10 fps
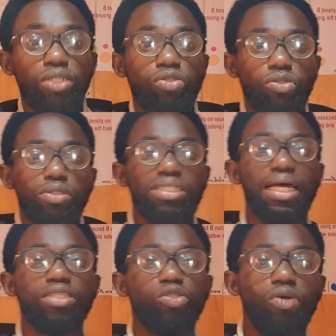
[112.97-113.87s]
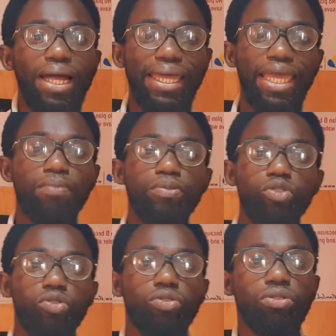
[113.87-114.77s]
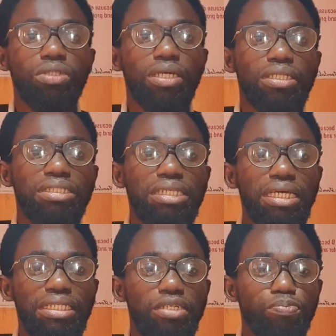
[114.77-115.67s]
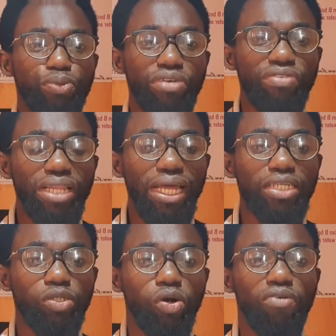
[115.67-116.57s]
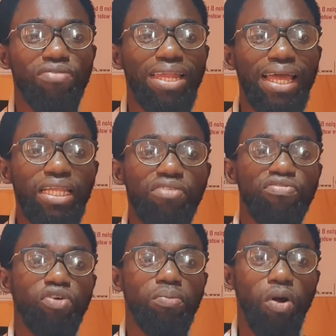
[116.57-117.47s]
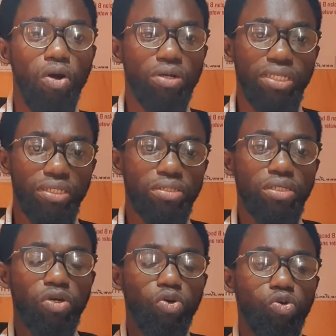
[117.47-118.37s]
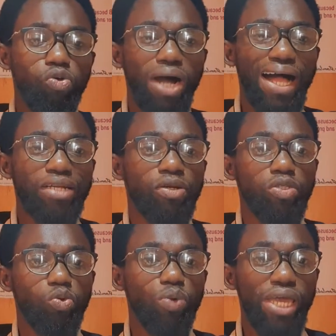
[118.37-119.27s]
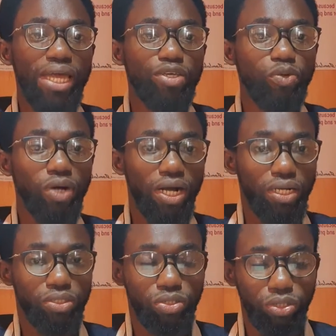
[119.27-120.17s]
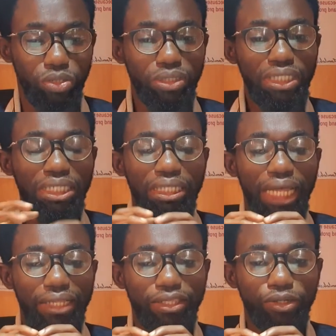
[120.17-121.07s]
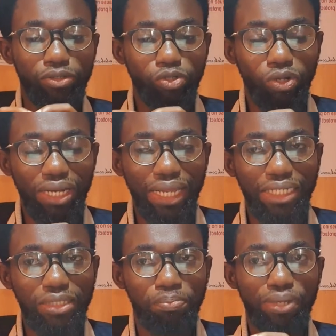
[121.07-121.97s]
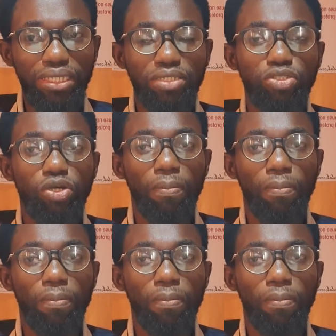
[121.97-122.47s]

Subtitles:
so that you are able to take the privilege of learning from others who are not where you are, so that your knowledge base, your